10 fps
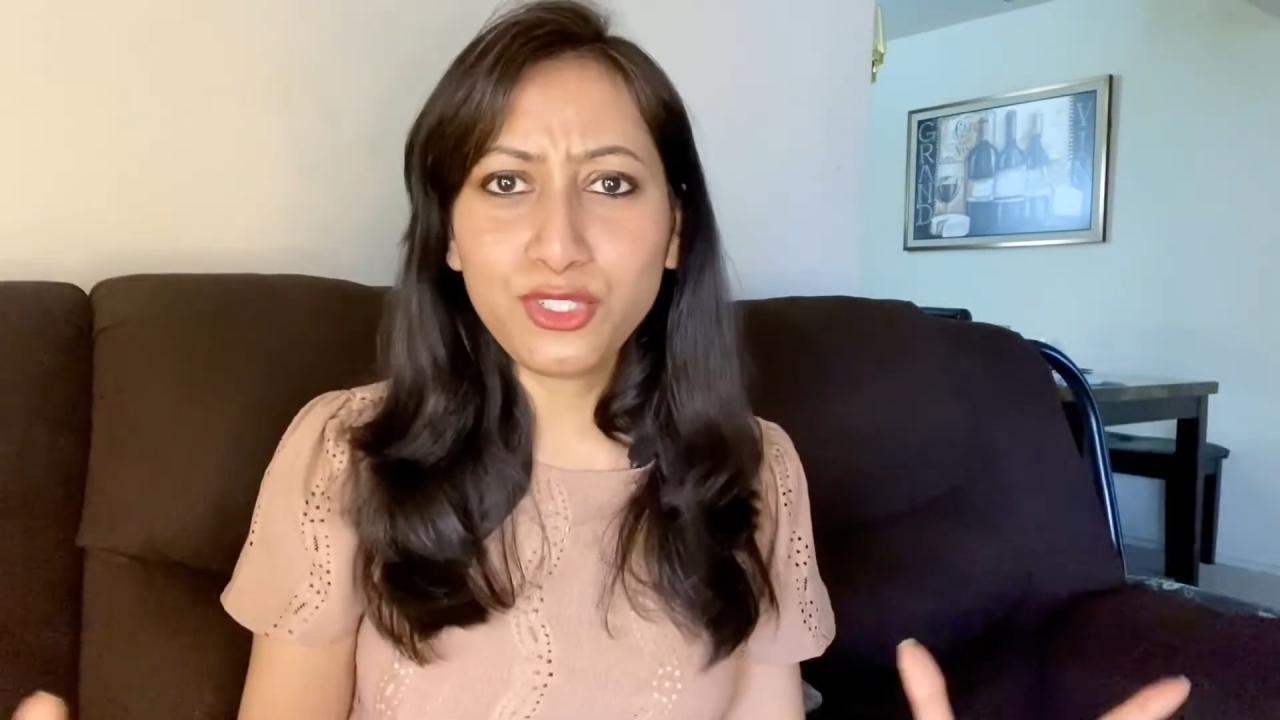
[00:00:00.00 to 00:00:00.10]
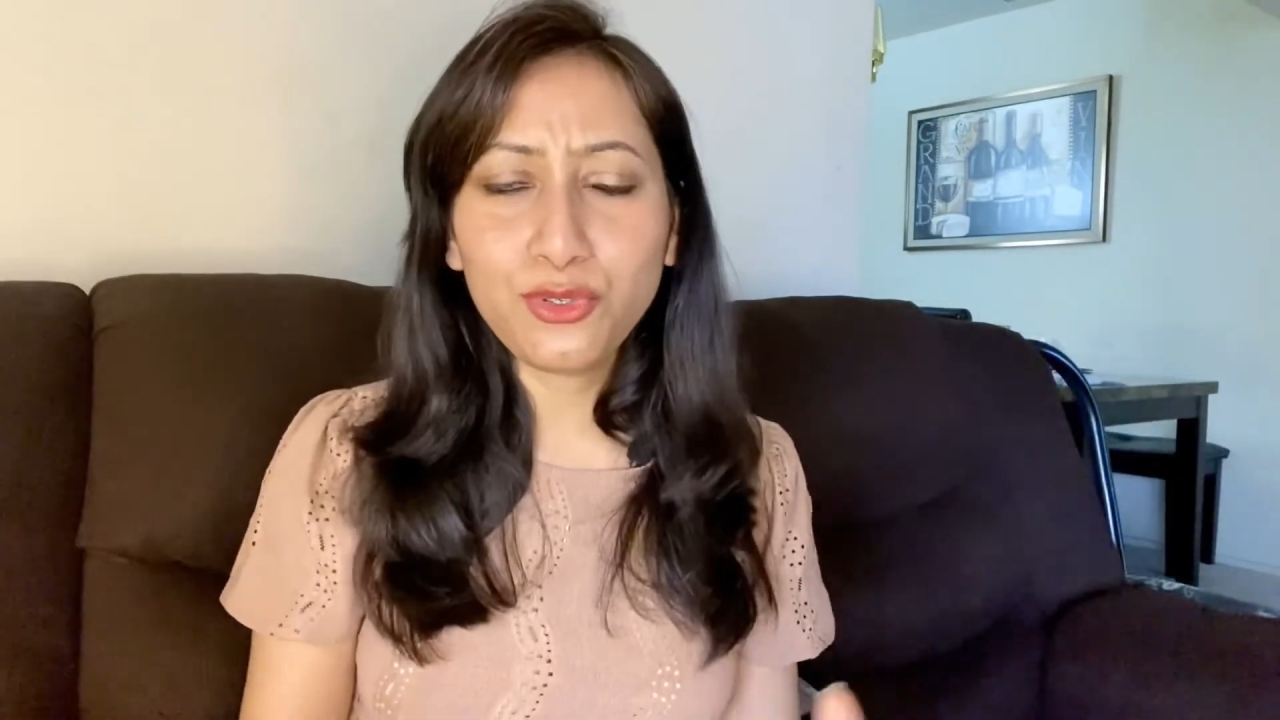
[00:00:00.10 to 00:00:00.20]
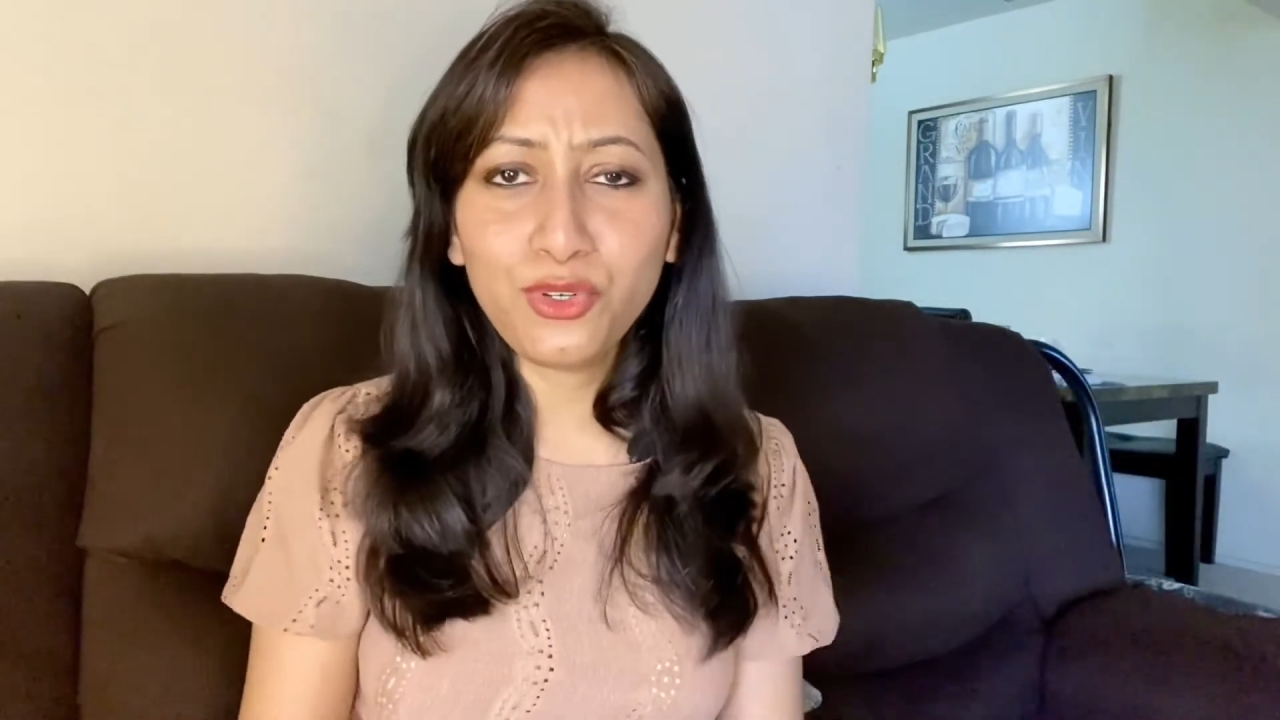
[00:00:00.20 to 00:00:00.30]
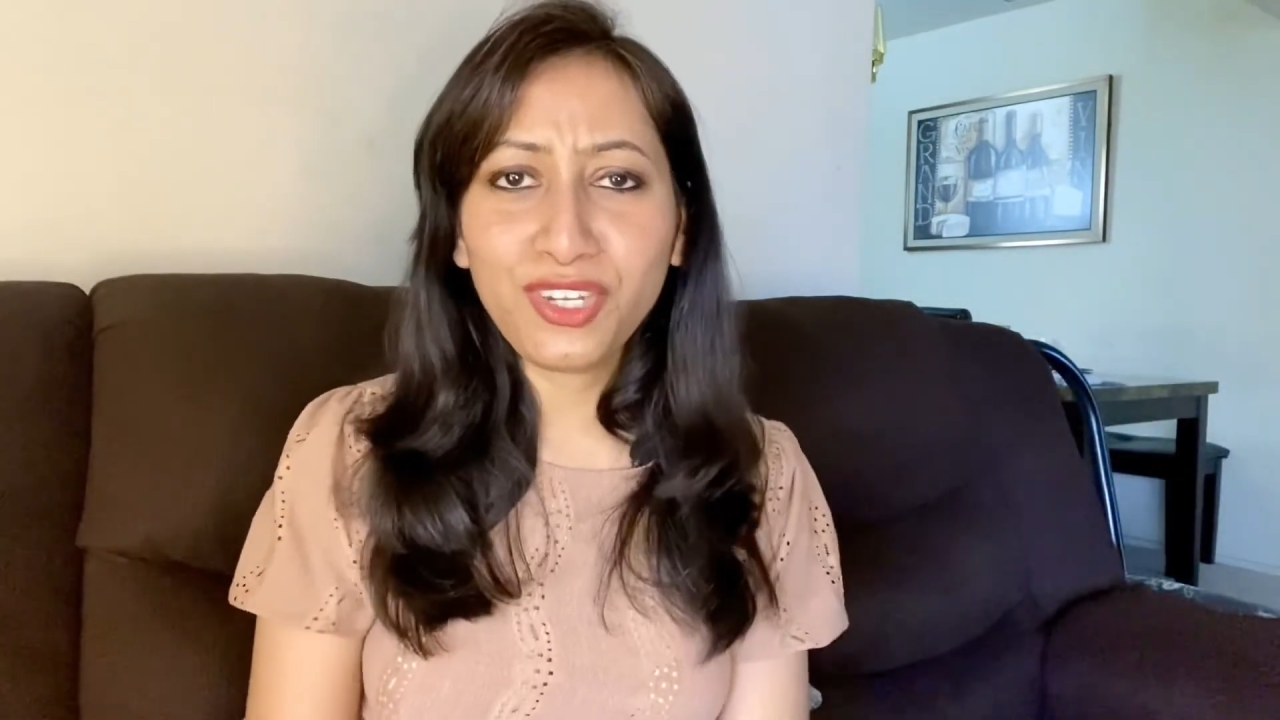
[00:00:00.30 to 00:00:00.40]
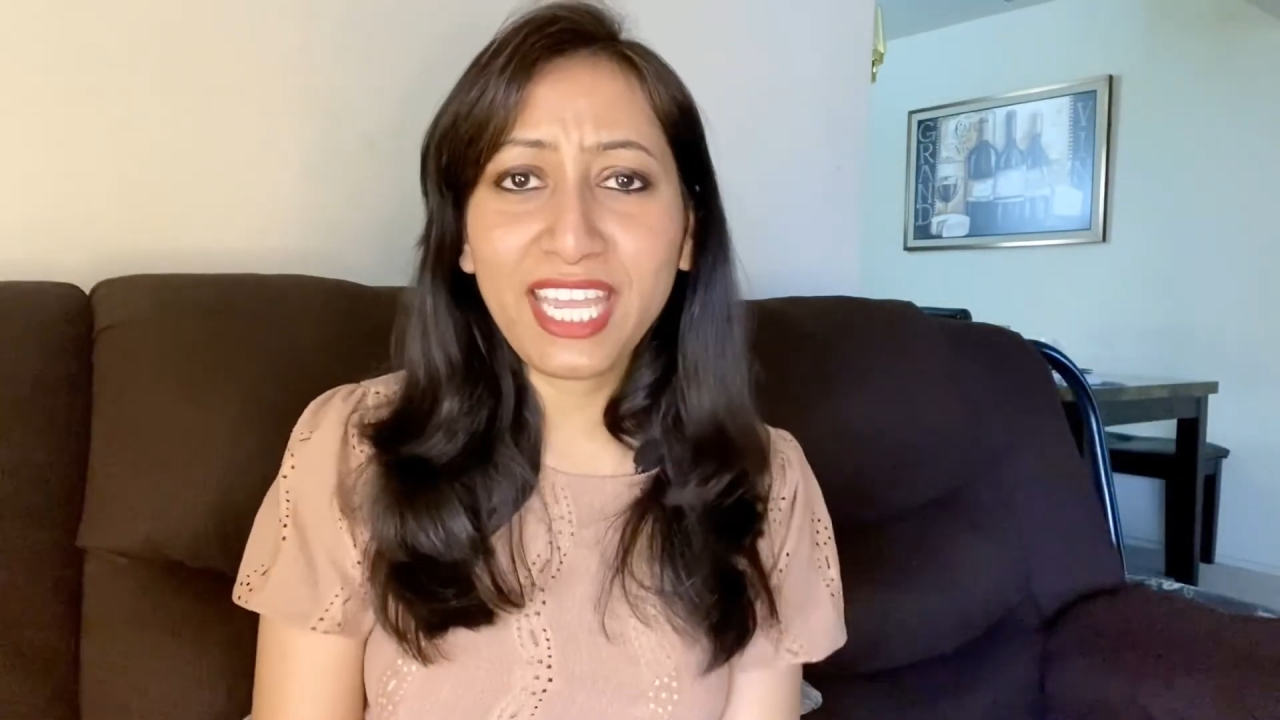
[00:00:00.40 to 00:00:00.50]

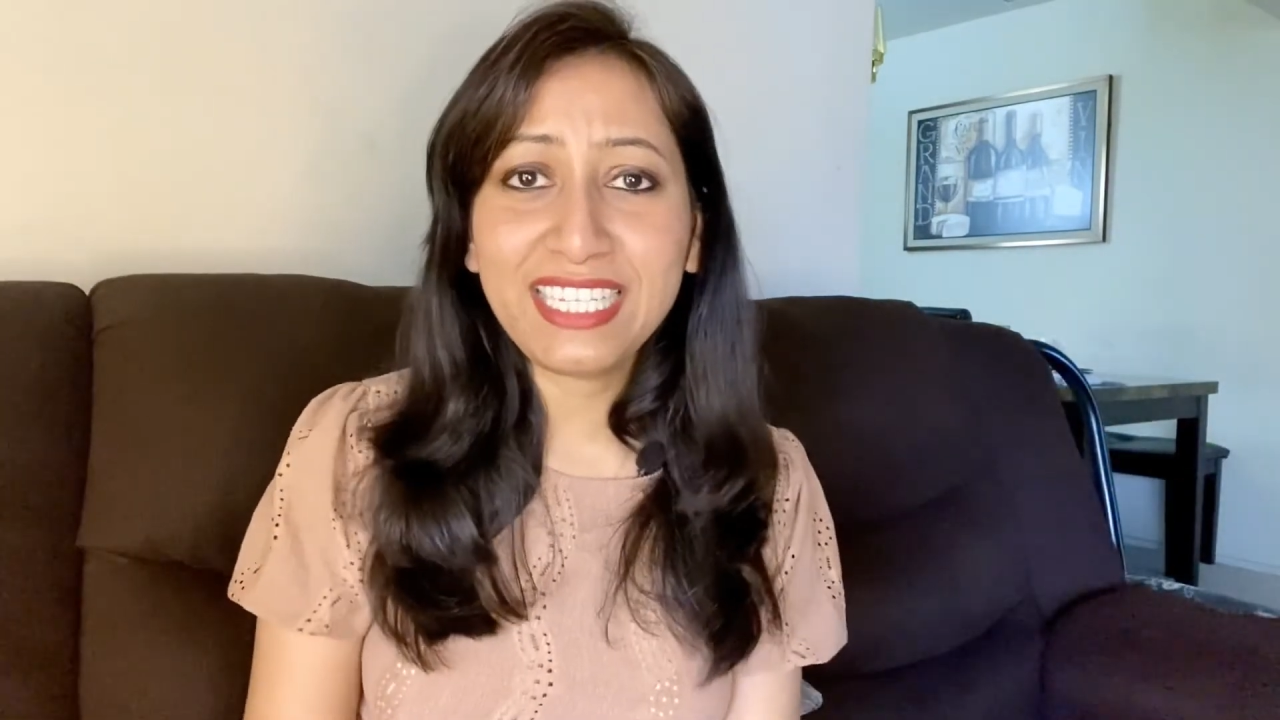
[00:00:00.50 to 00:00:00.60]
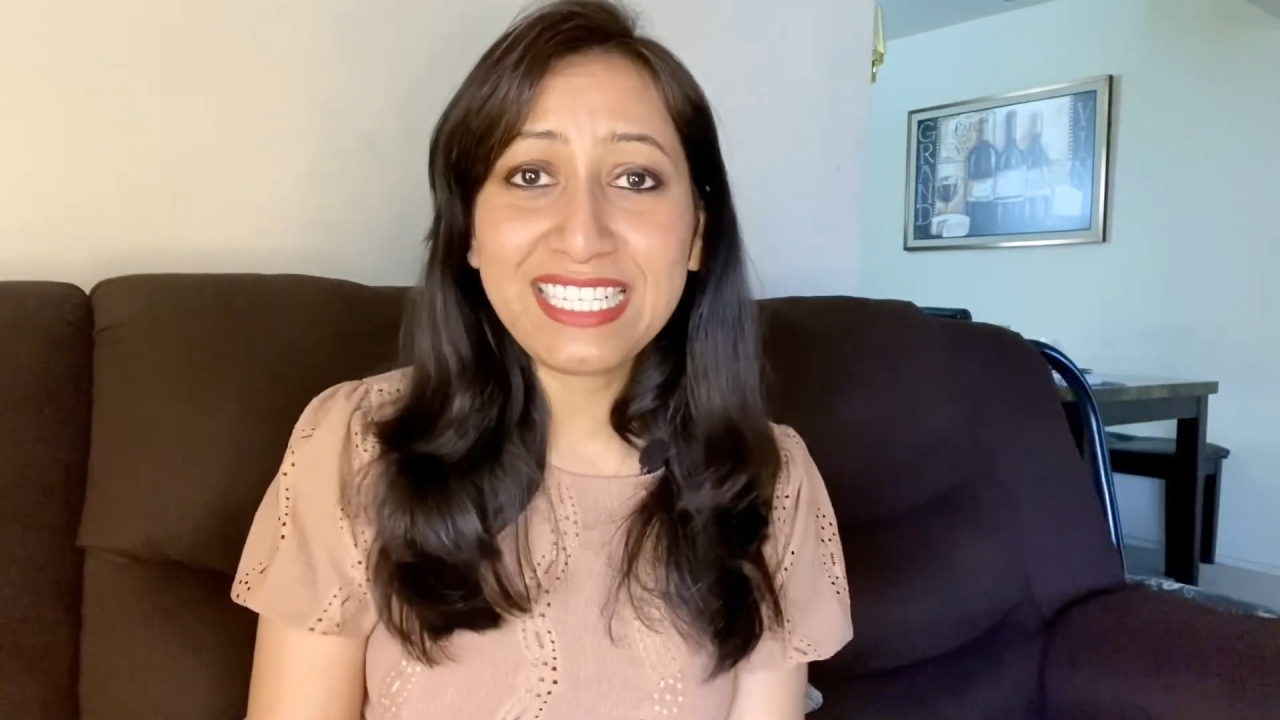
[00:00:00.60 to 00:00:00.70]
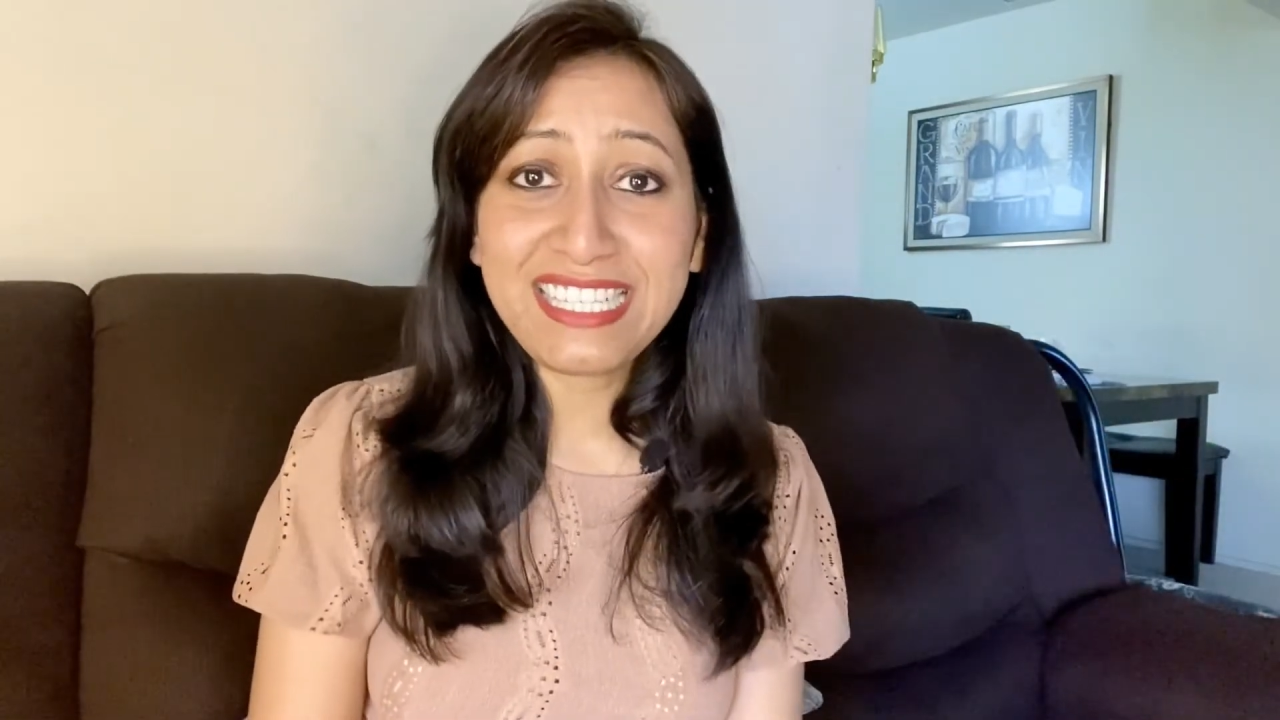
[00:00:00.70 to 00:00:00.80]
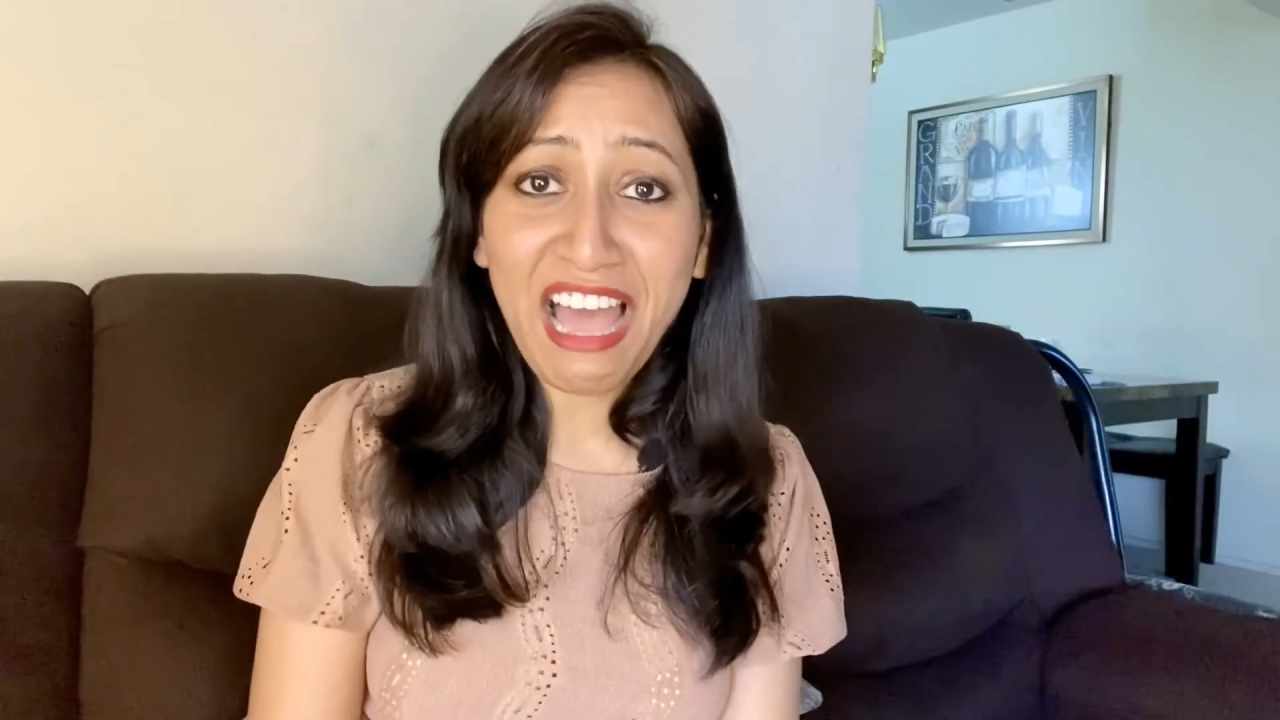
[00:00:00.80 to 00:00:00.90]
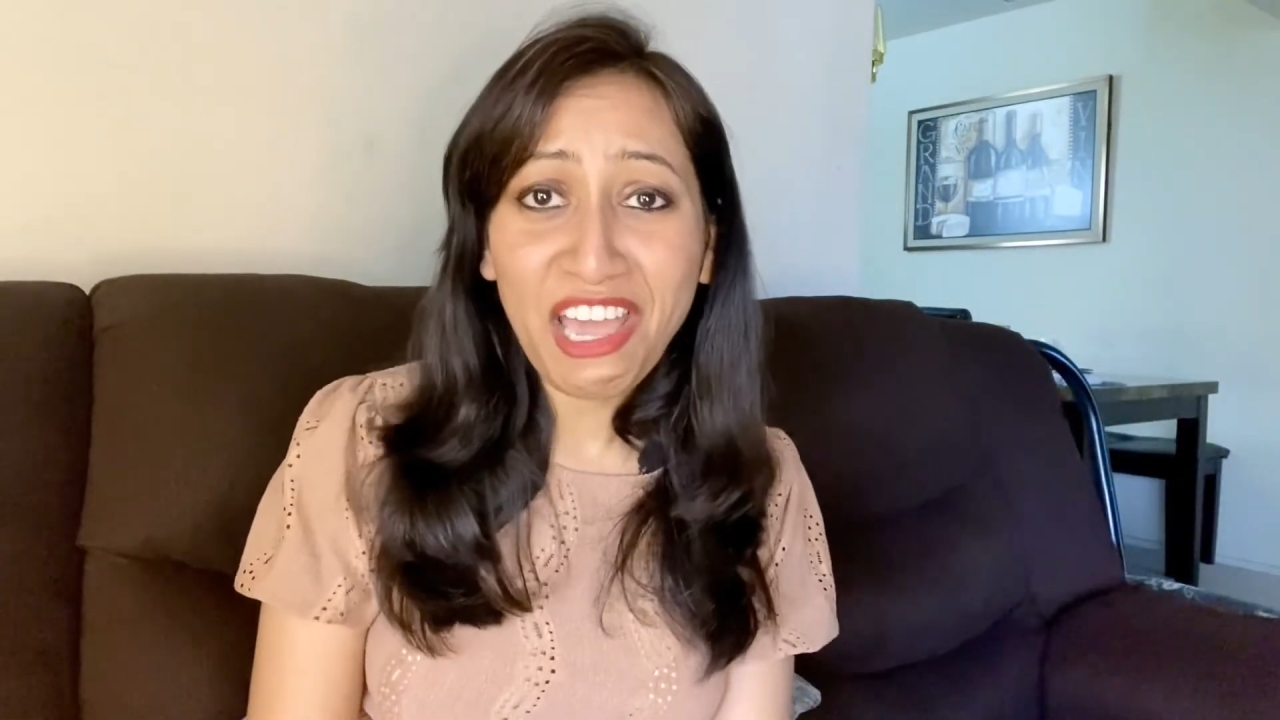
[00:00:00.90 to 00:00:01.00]
create these high